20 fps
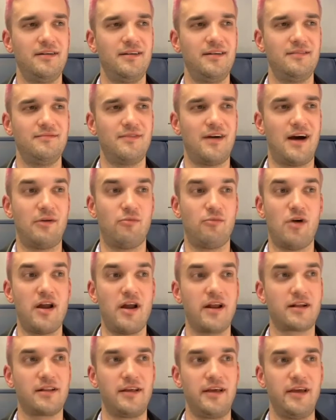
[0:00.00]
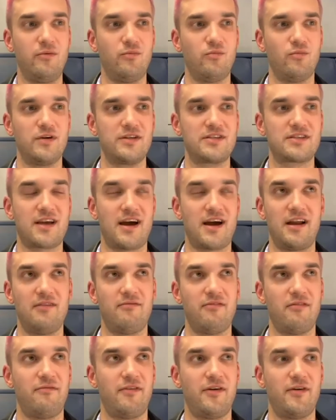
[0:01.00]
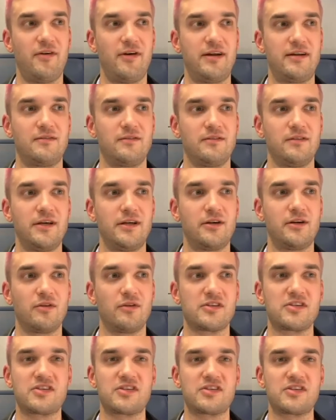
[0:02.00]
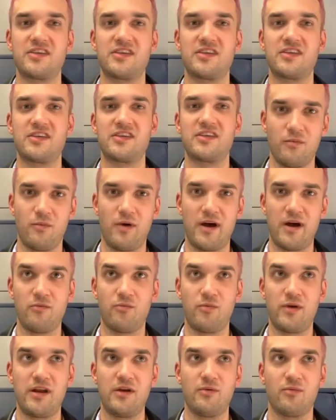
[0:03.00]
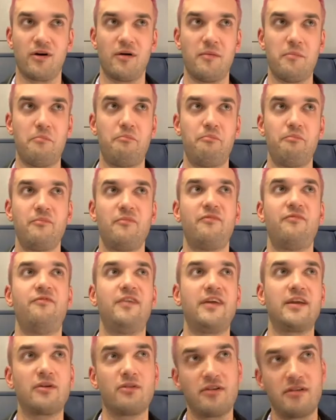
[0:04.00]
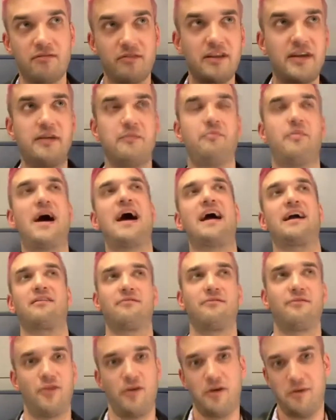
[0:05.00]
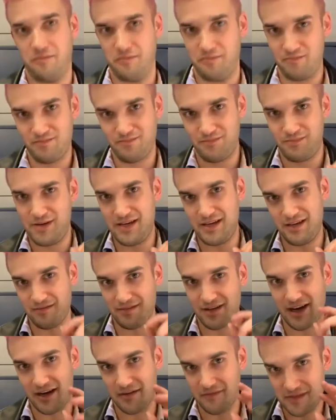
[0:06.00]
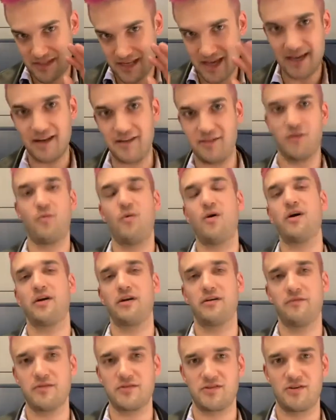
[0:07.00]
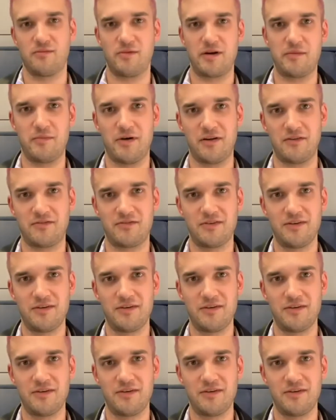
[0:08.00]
ironically, was kind of a very literal statement when we were figuratively back from being kind of dead in the water for so many months.